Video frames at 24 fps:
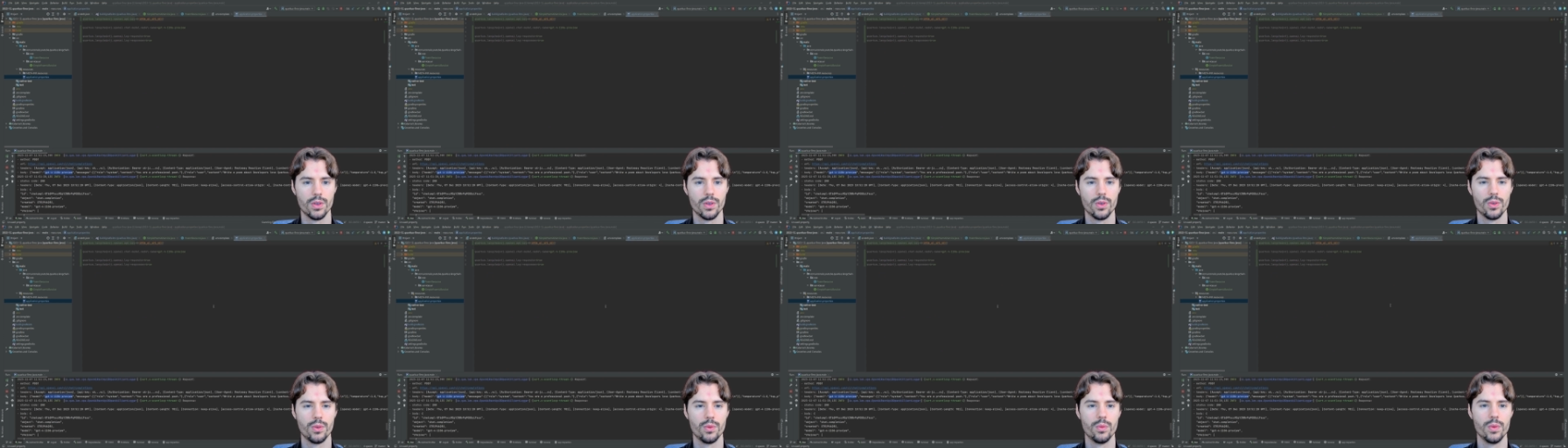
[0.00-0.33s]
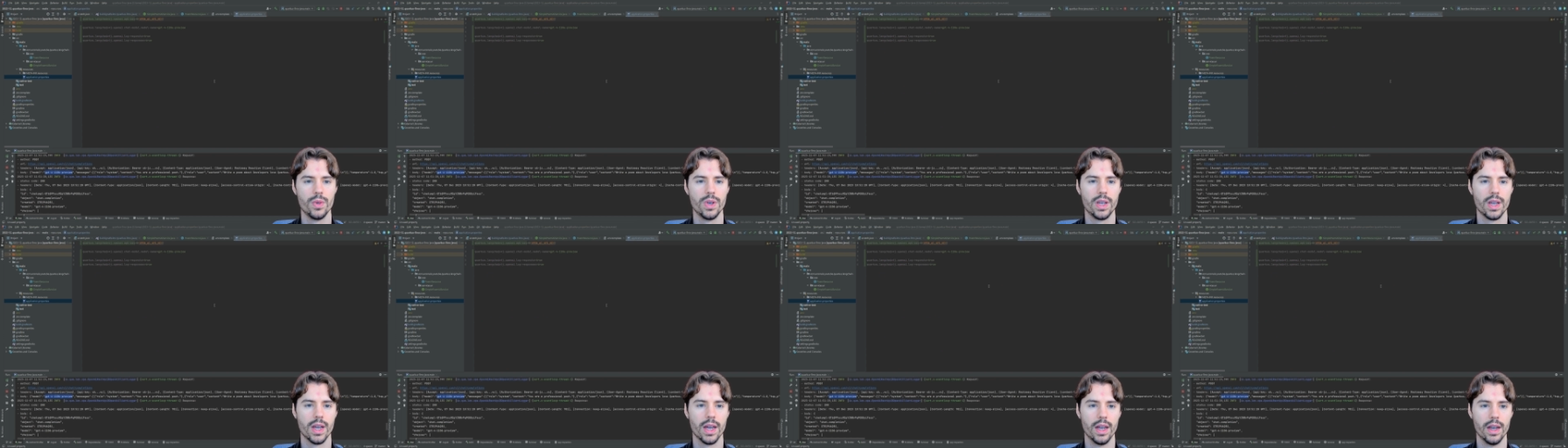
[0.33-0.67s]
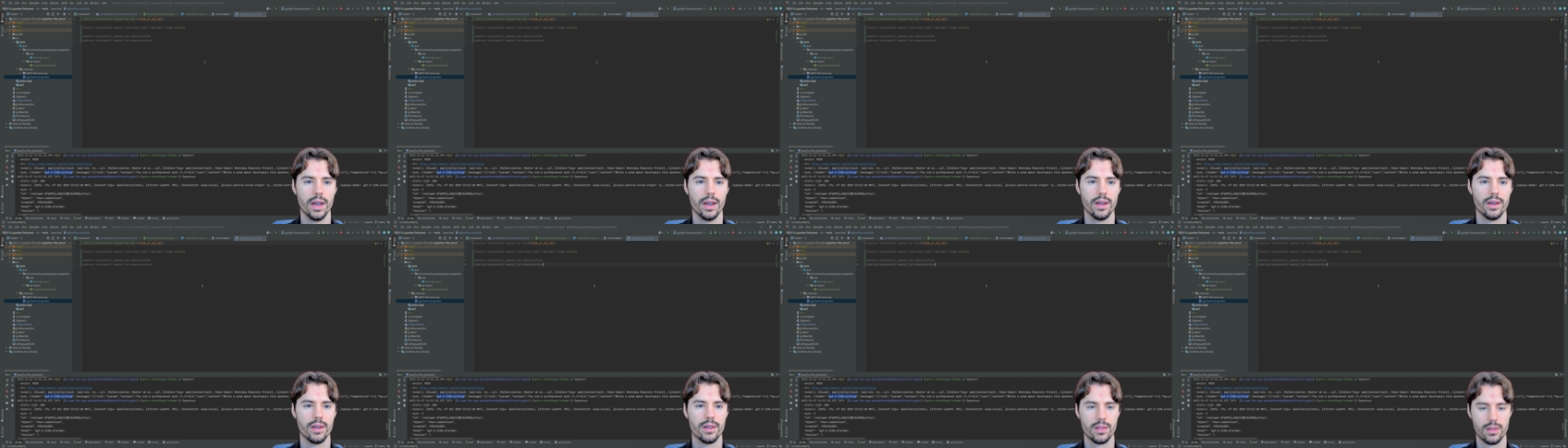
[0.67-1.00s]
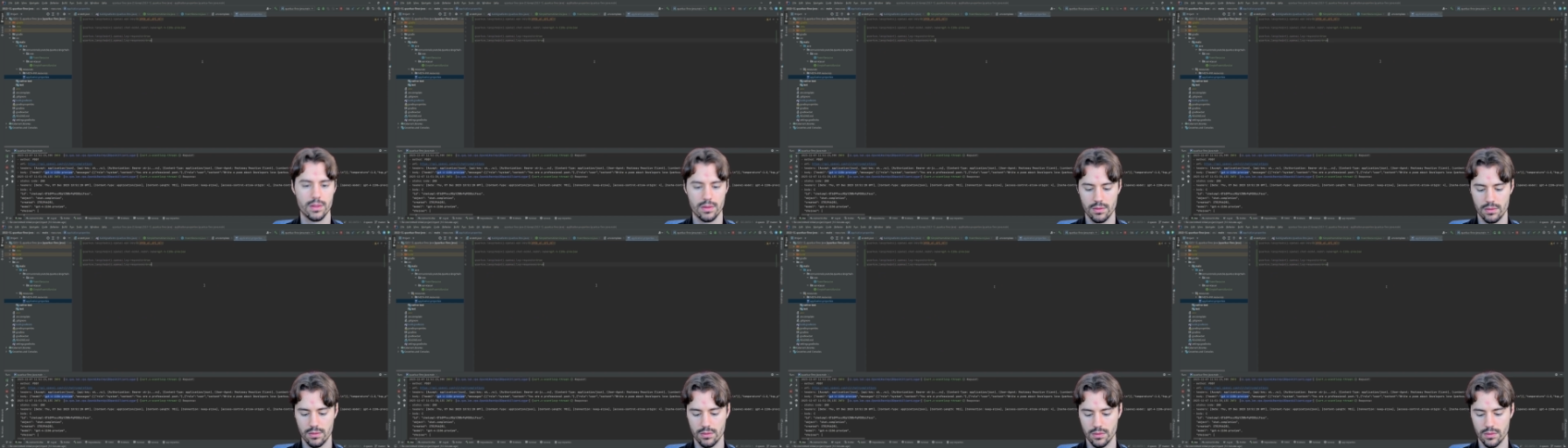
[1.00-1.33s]
We can,
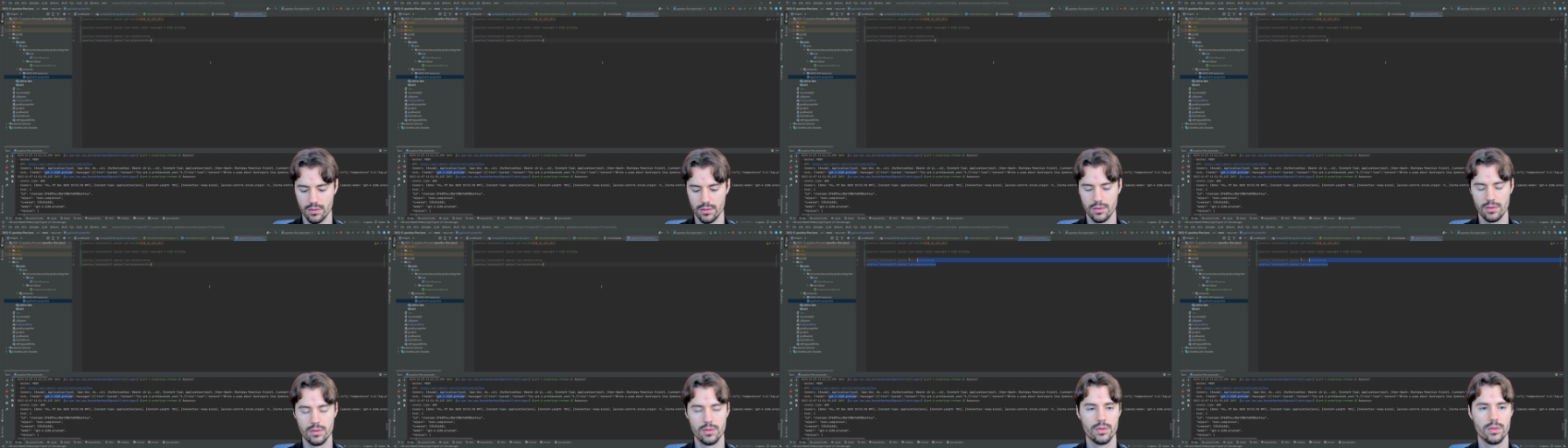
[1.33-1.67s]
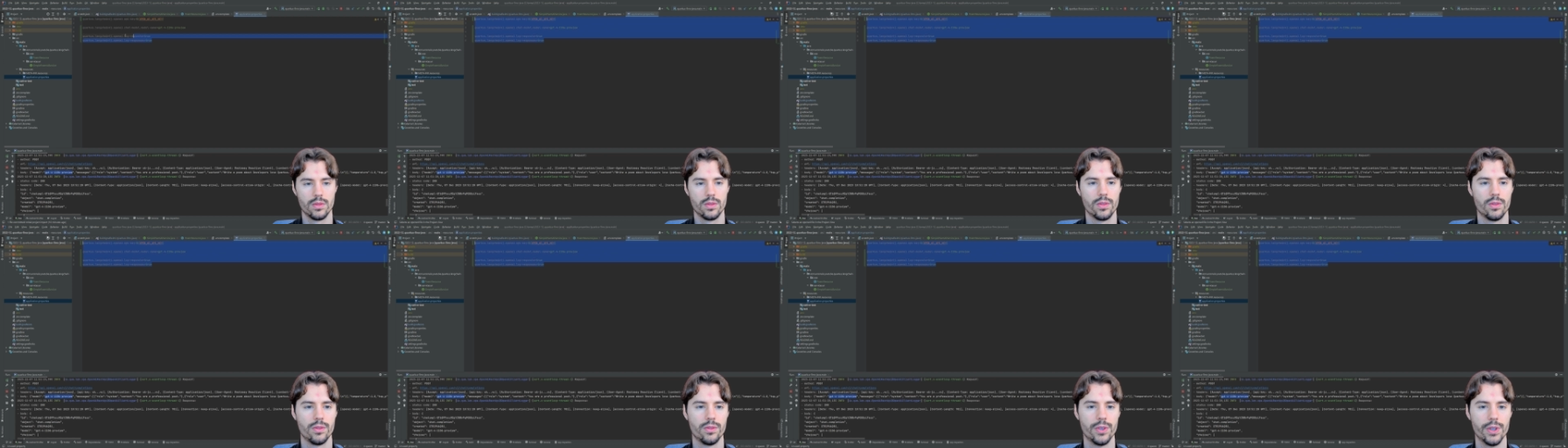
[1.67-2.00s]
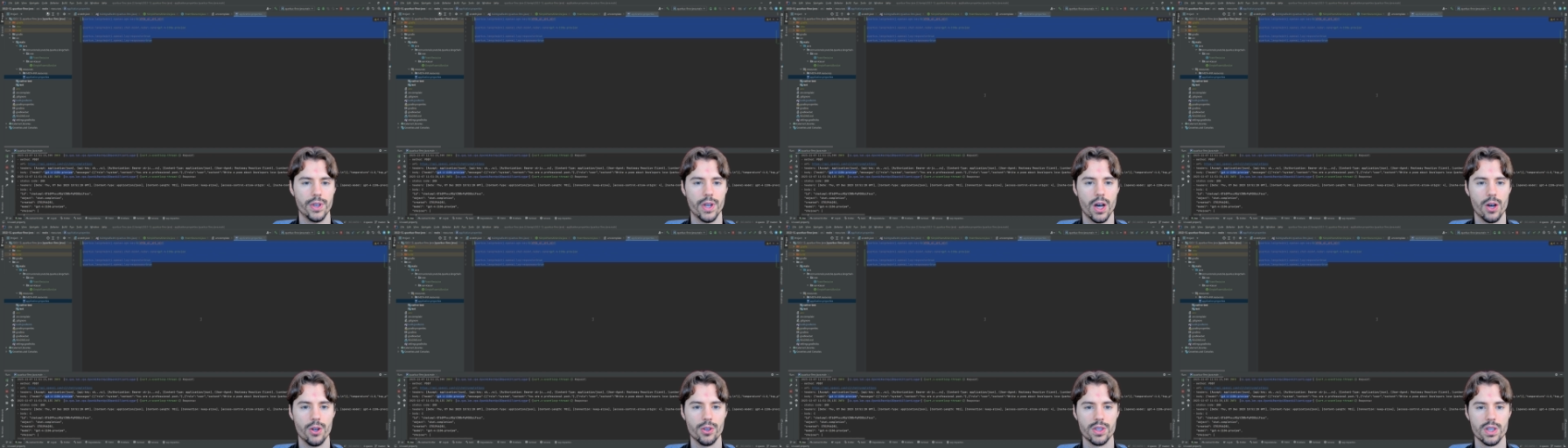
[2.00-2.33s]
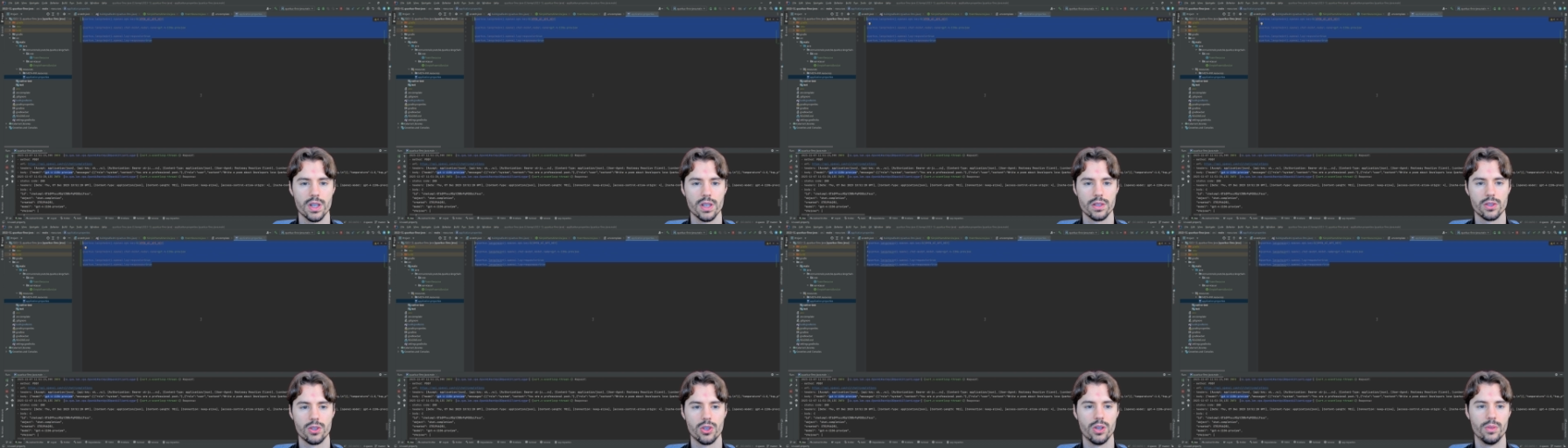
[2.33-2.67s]
for now, just
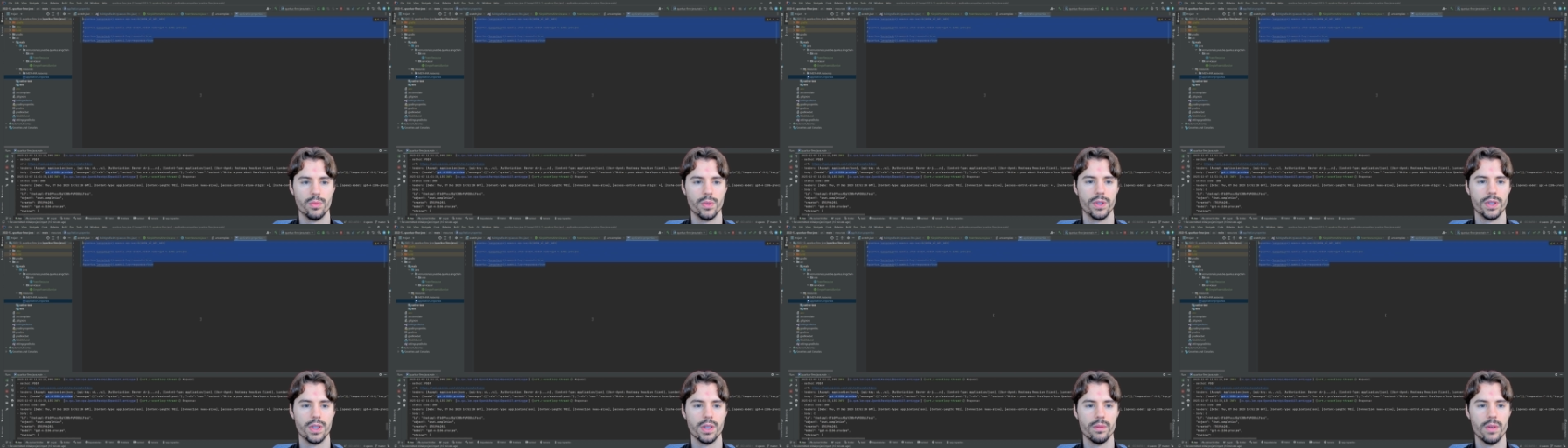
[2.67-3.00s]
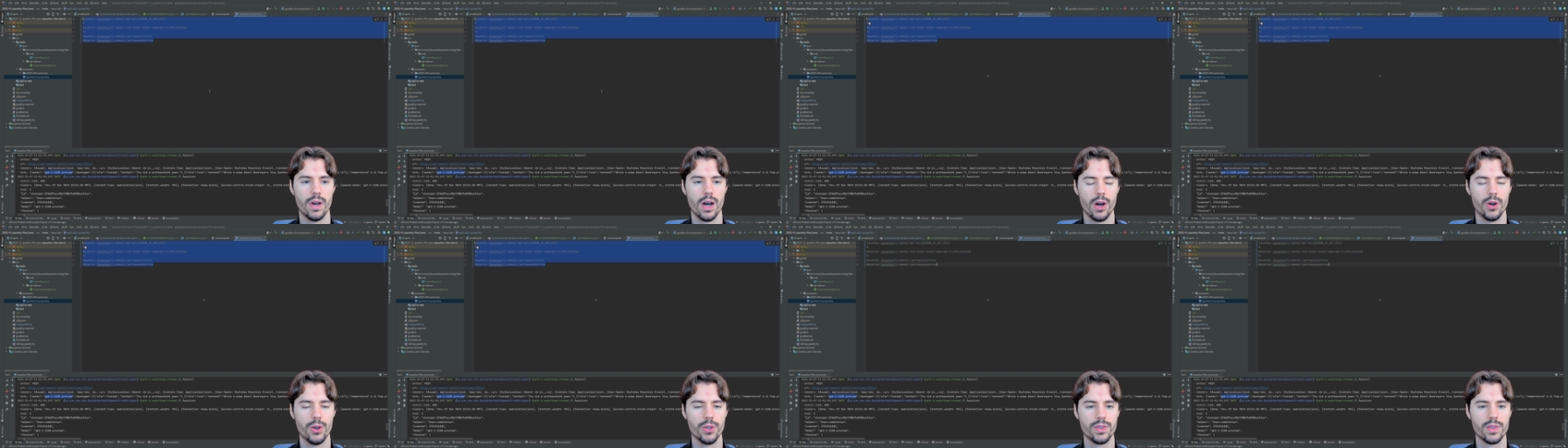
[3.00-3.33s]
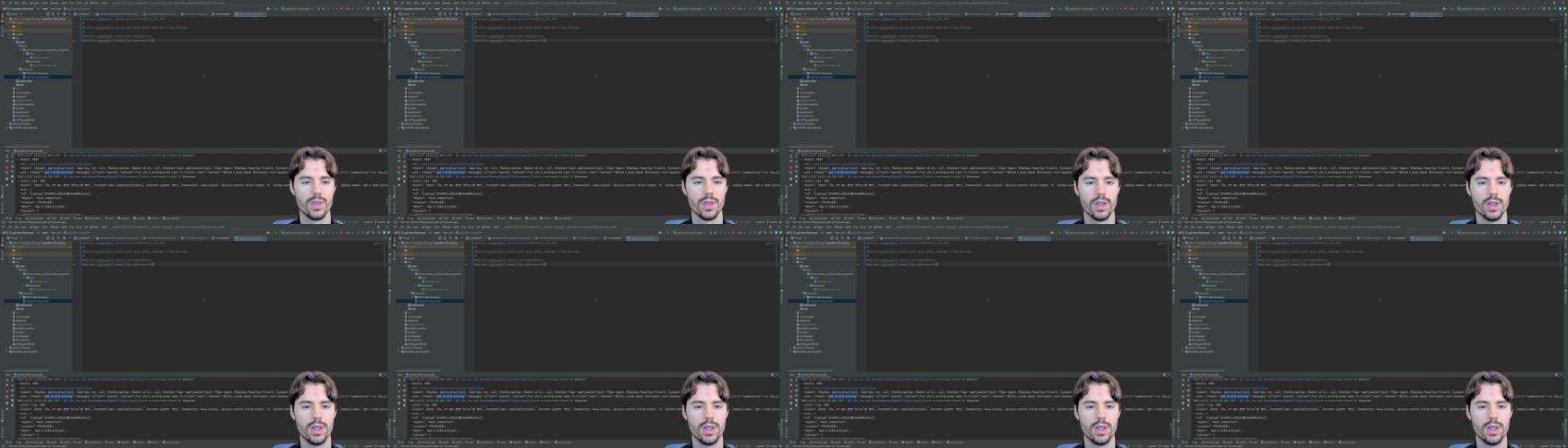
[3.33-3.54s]
comment them out.